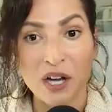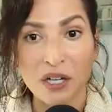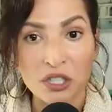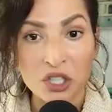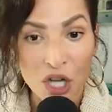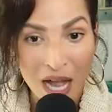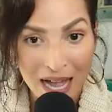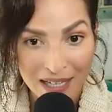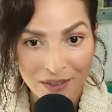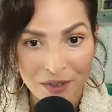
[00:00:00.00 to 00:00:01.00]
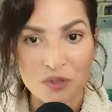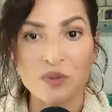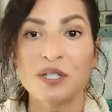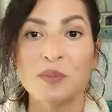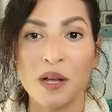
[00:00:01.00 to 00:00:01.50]
not your child's
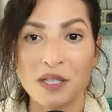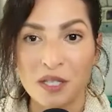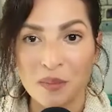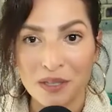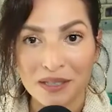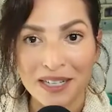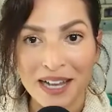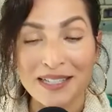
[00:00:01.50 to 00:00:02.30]
responsibility.